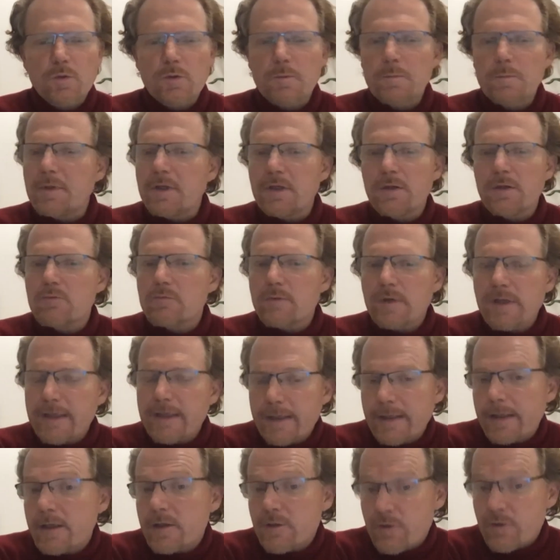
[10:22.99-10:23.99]
would be
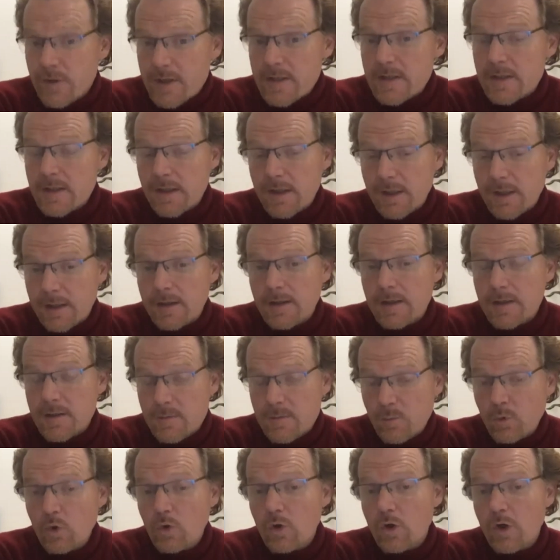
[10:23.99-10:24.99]
really interested in this
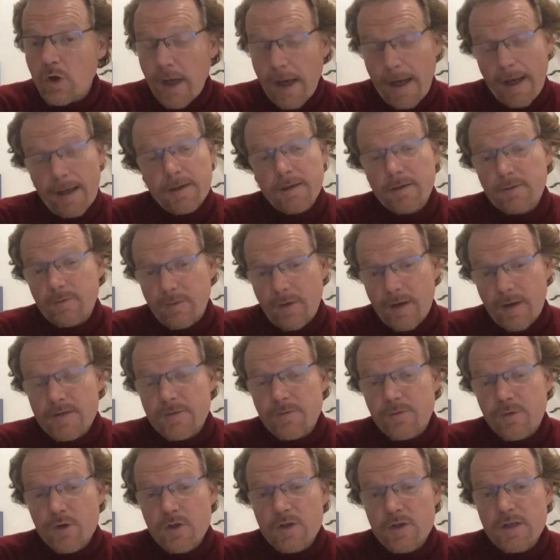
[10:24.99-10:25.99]
MOOC, and vice
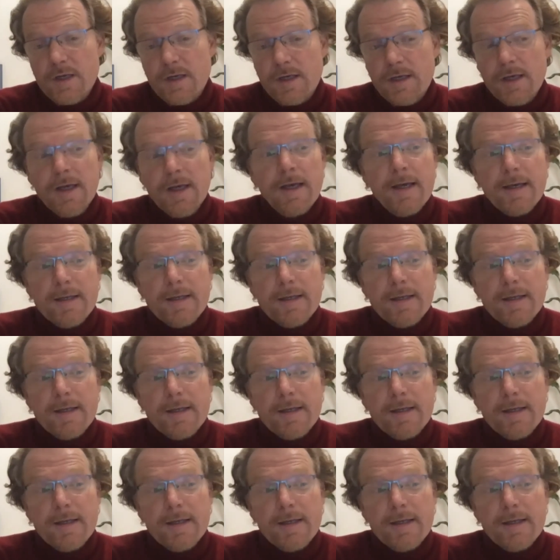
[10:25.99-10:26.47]
versa.